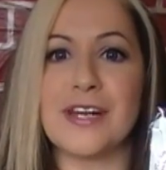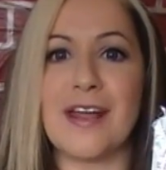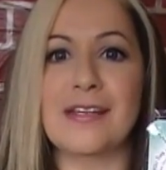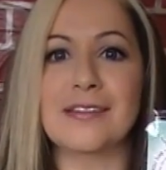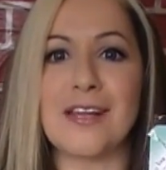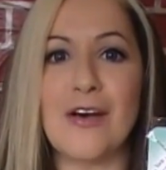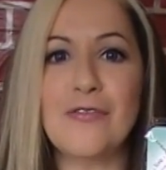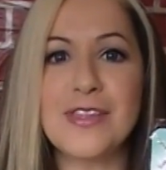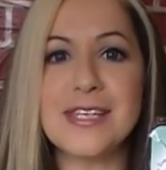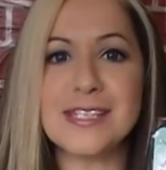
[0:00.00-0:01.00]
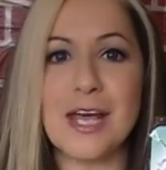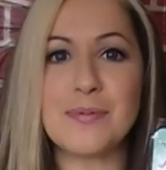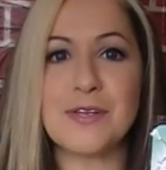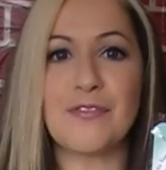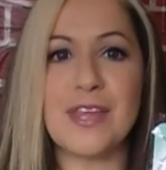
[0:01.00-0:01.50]
And I love these
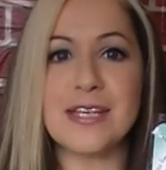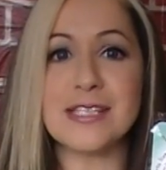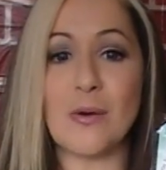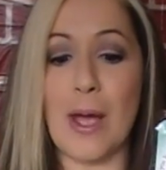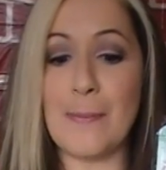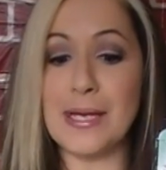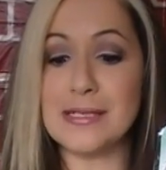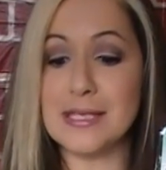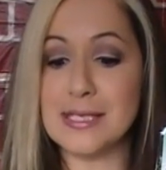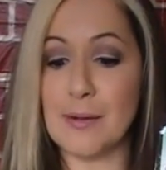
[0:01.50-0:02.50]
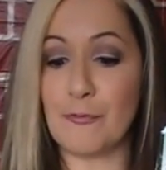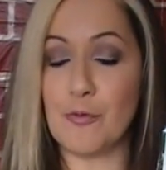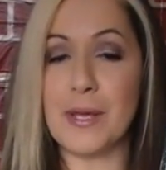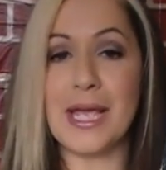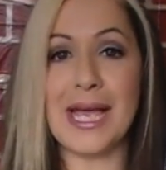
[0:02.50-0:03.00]
types of things. So I picked this up for me.